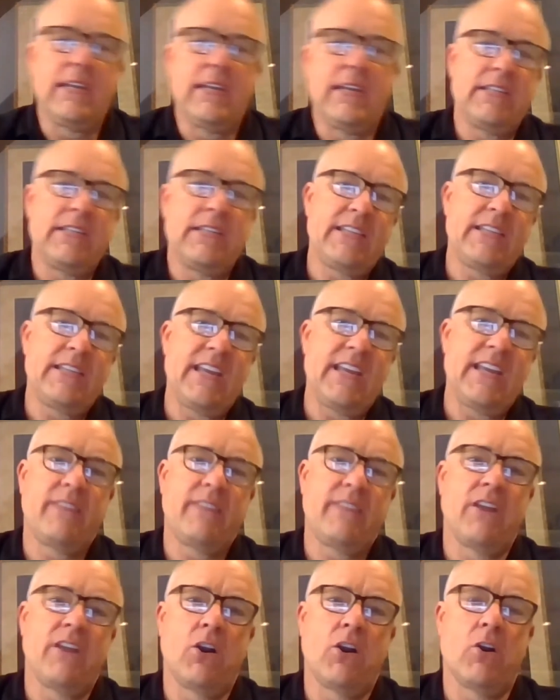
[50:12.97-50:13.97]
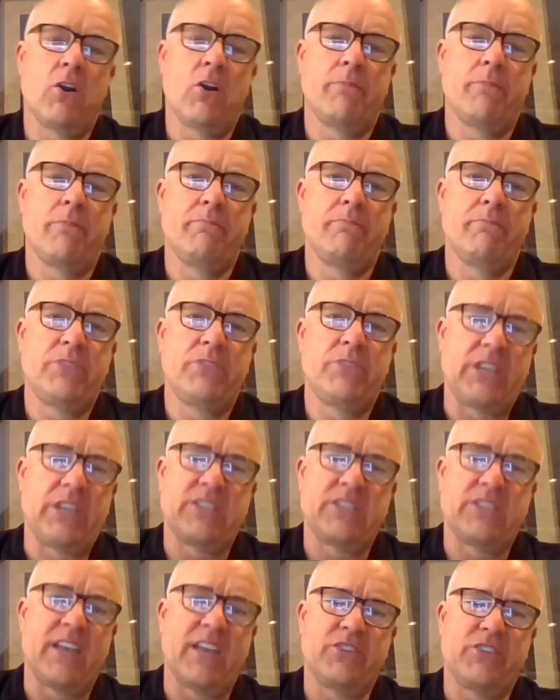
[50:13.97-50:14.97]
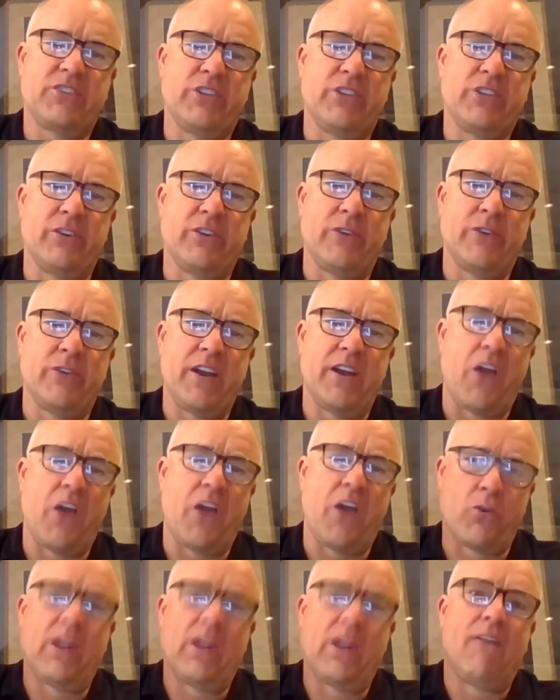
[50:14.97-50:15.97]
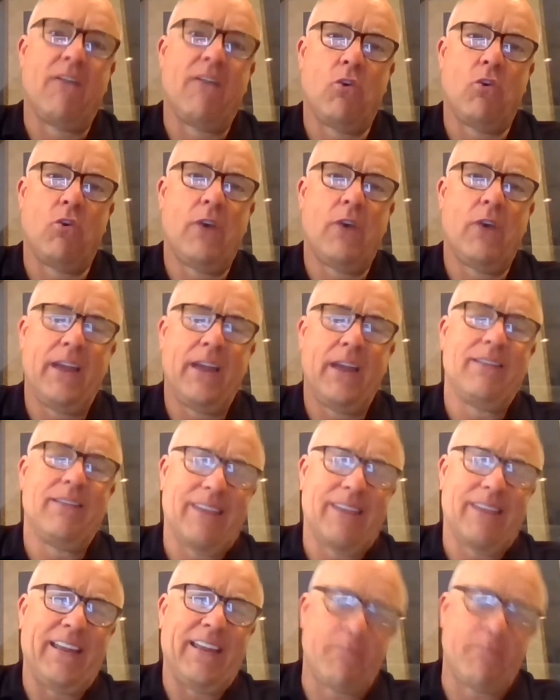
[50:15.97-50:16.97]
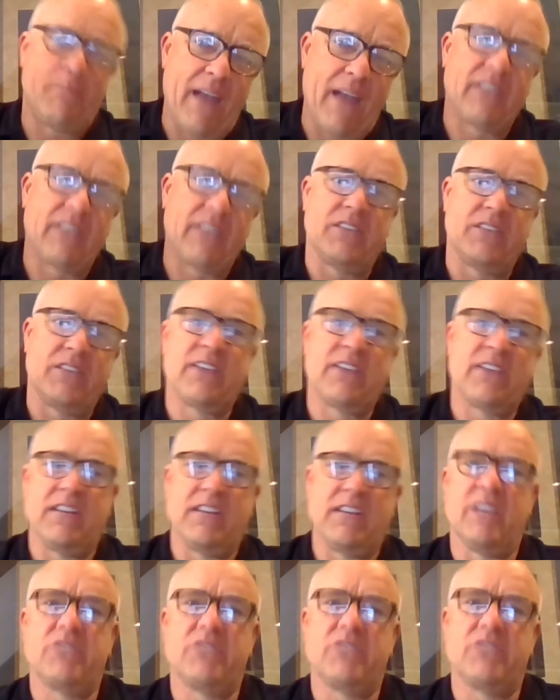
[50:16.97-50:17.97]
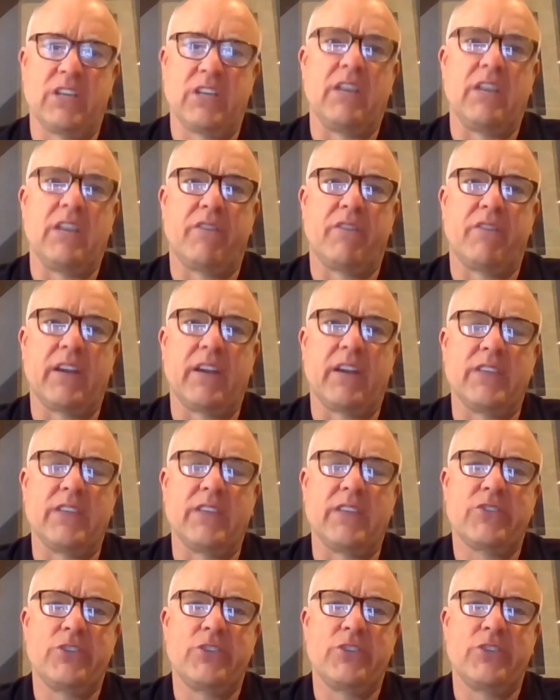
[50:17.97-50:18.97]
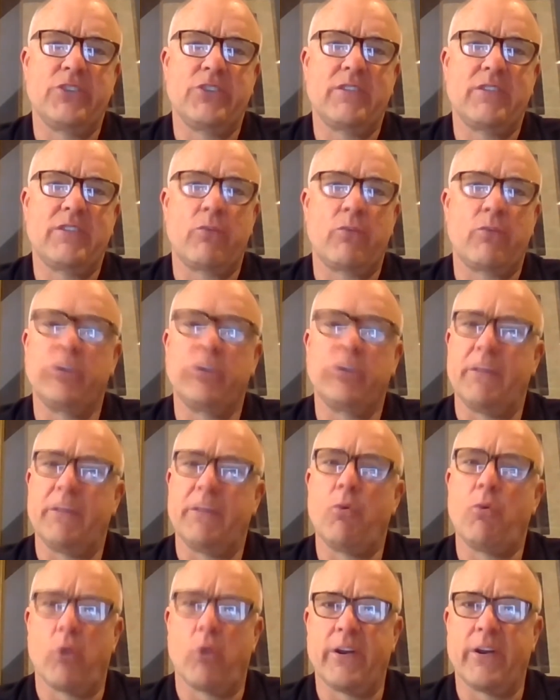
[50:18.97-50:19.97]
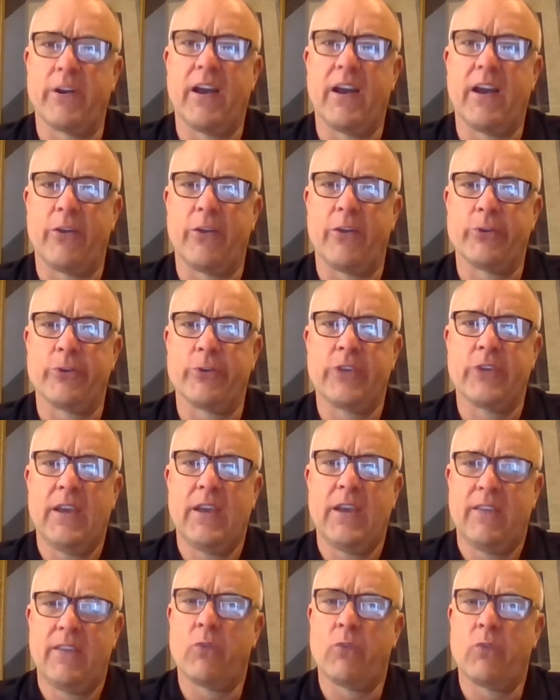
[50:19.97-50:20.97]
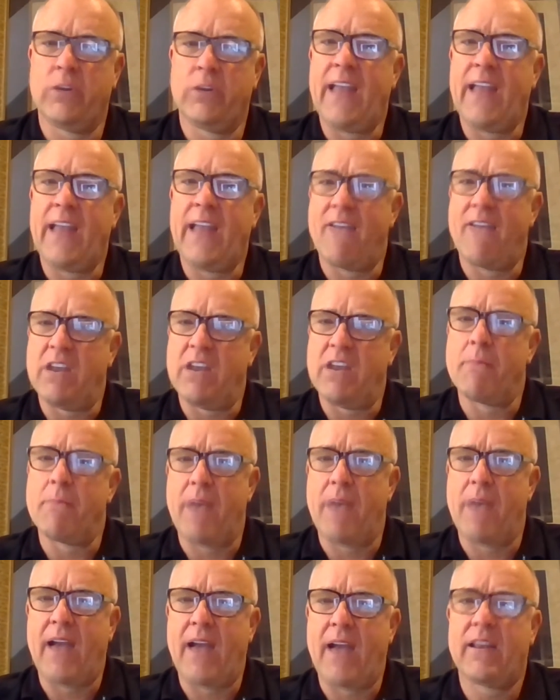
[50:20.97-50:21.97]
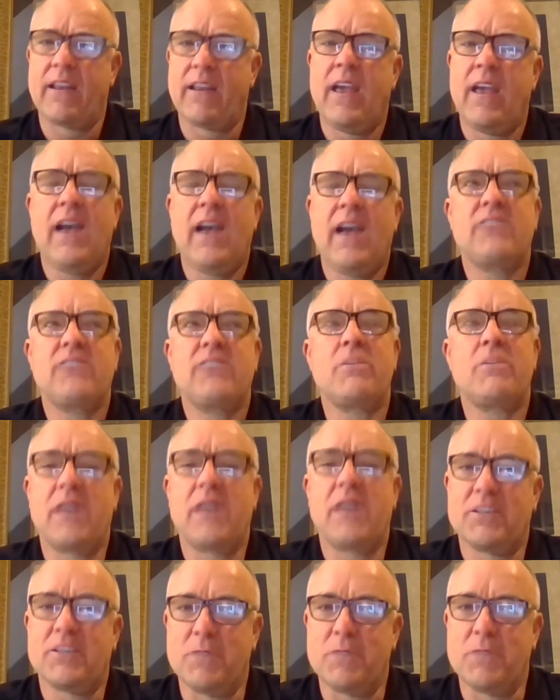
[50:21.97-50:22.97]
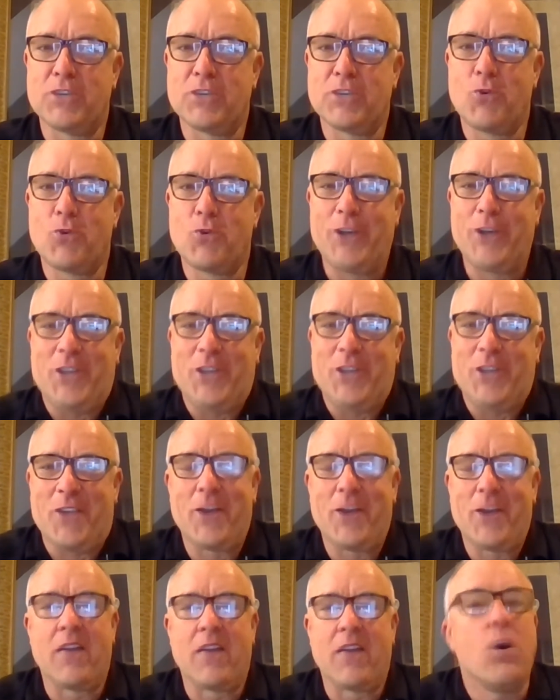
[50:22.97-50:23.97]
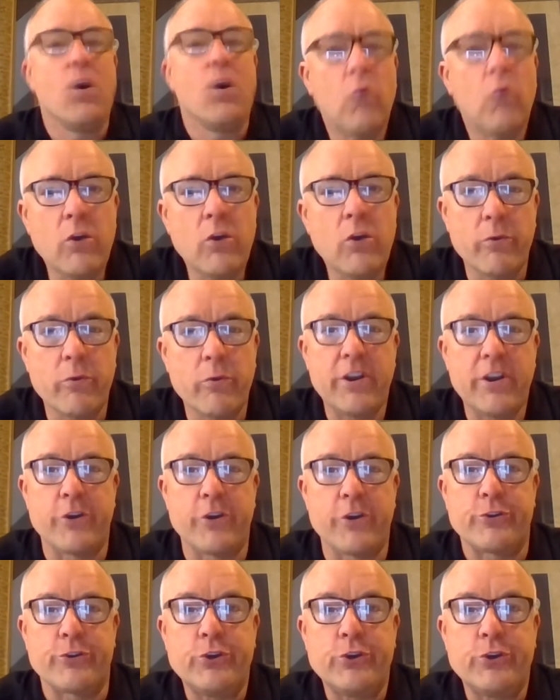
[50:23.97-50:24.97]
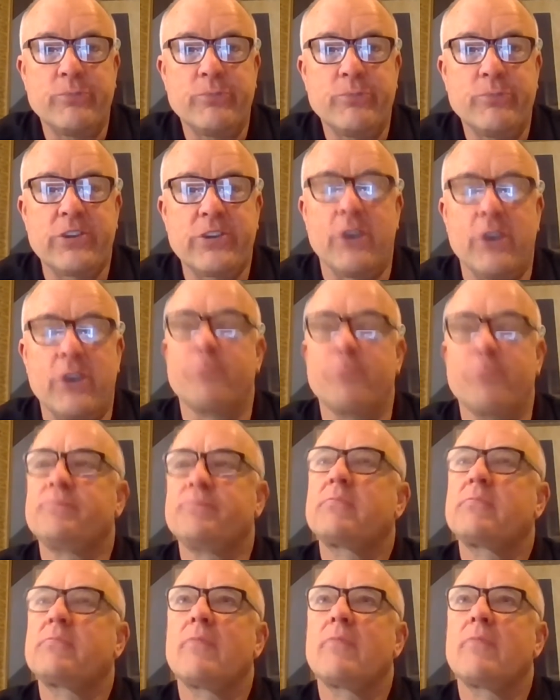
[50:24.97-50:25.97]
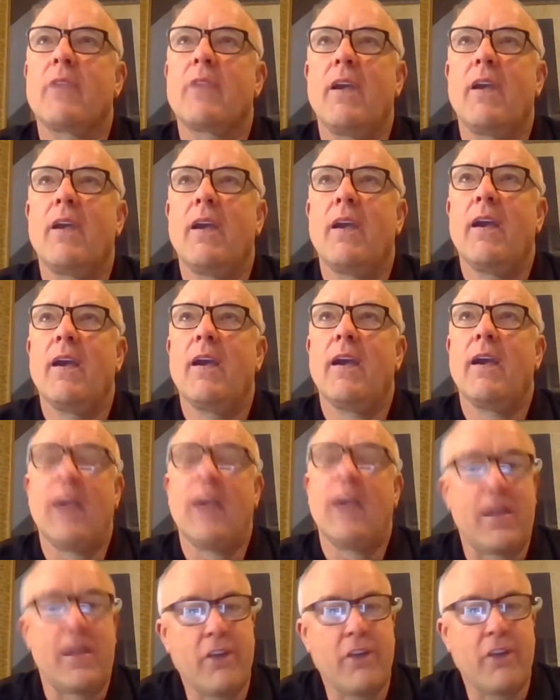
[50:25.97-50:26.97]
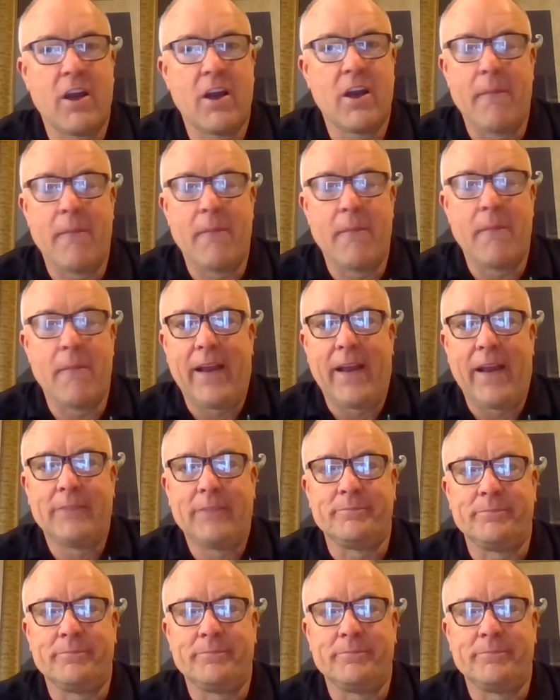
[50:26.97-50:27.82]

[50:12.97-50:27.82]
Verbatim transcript: take their success to another level. And I get back to this idea of significance, just that really pour into others, that really have an impact. And someone asked me this question the other day, what do you want written on your tombstone? And I thought about it, and